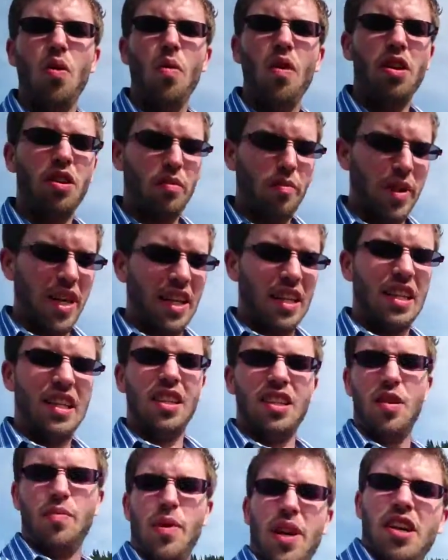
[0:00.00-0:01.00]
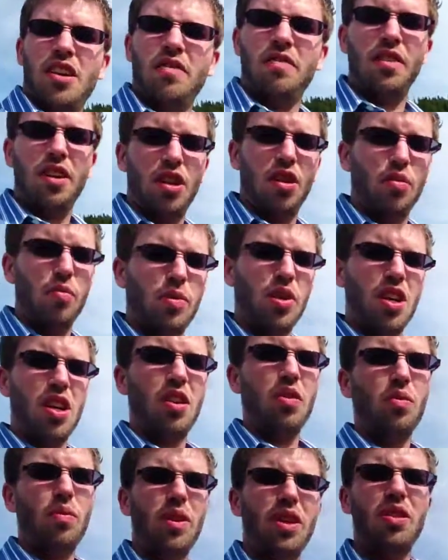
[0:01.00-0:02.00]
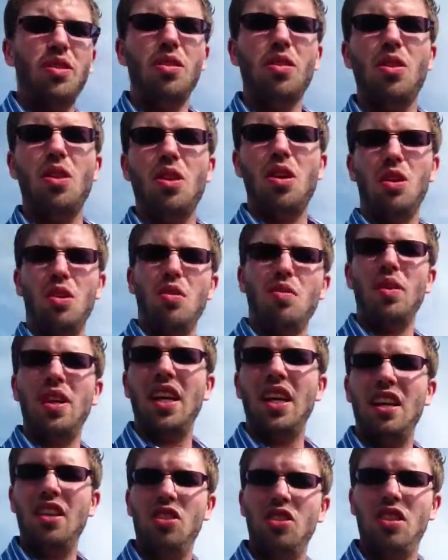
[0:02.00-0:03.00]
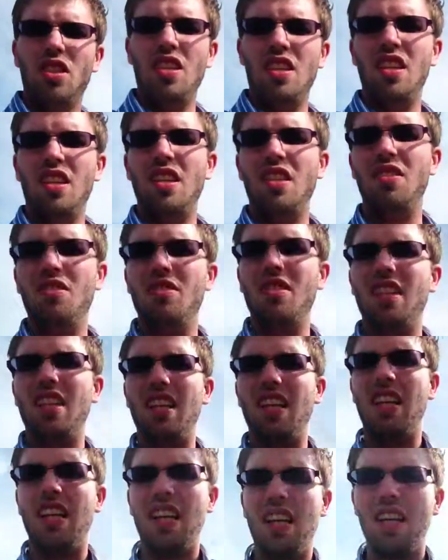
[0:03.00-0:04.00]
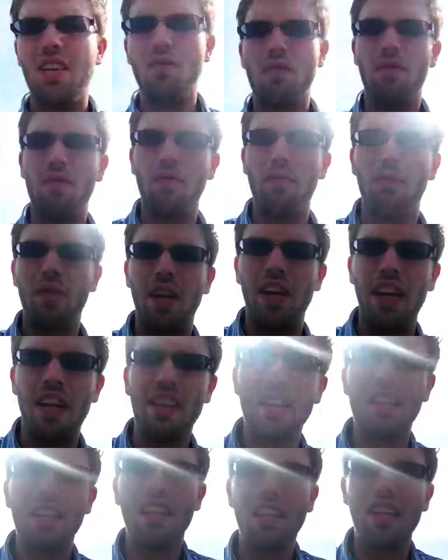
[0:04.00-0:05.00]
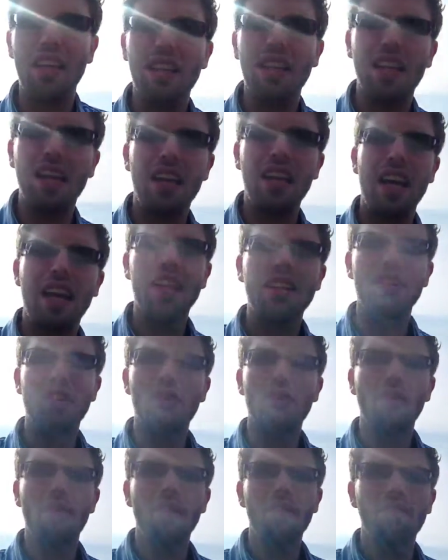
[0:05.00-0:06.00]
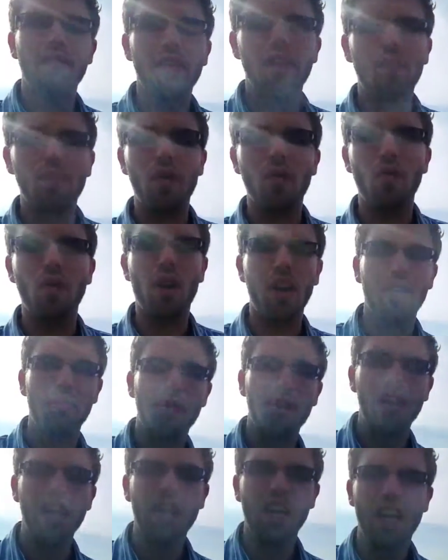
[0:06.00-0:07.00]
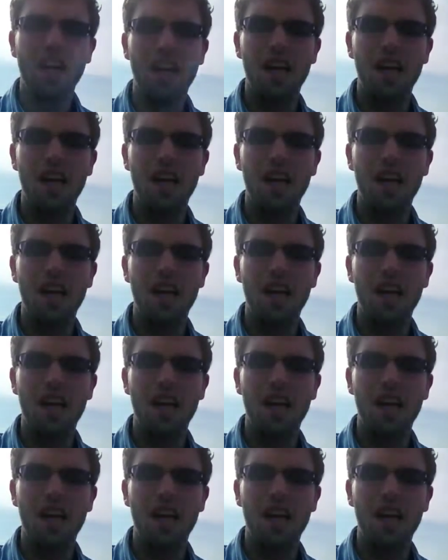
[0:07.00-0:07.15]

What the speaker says: Welcome back to the Spire video blog. We are on location here today at the Antinori Family Winery.